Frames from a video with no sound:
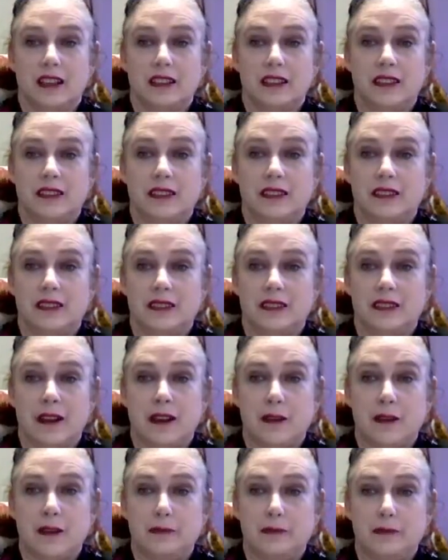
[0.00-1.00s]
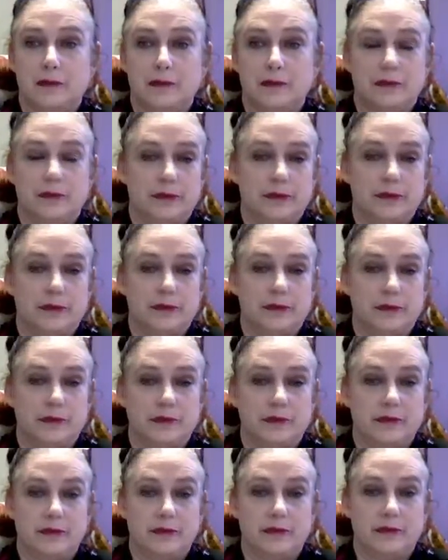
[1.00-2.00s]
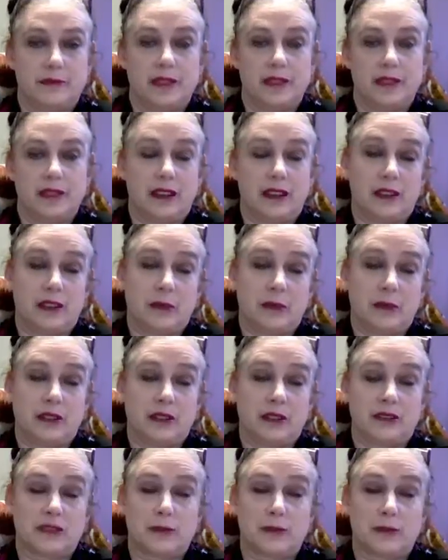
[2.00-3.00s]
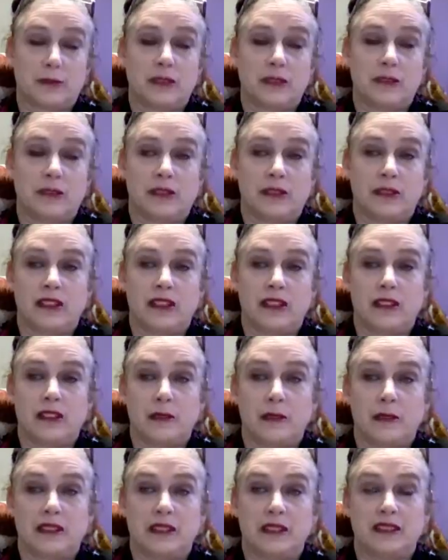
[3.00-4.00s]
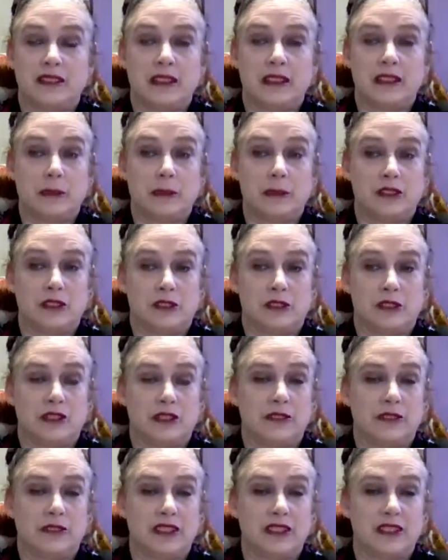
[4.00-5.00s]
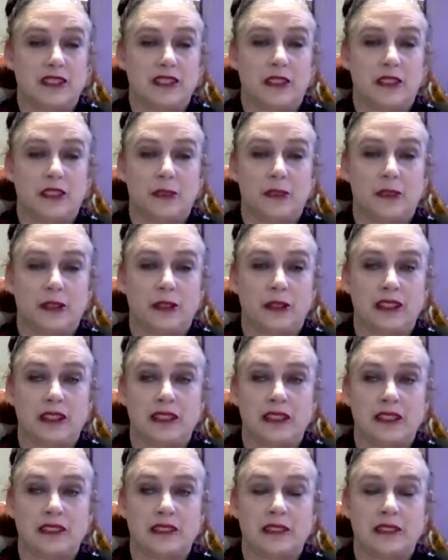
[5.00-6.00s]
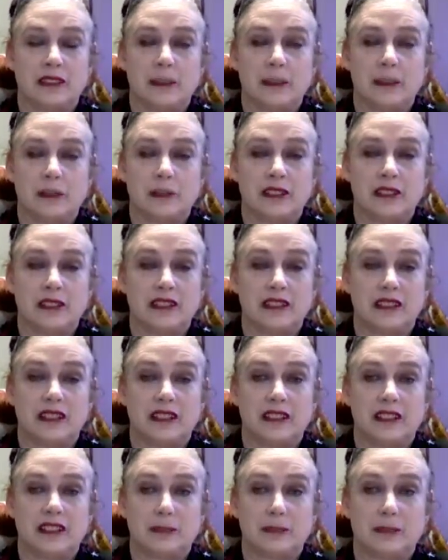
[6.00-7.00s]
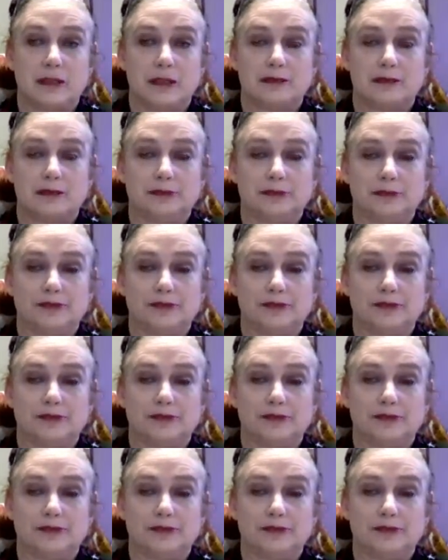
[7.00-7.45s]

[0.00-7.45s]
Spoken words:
This and a book is a really, really great way to establish yourself as an authority, a celebrity, and an expert.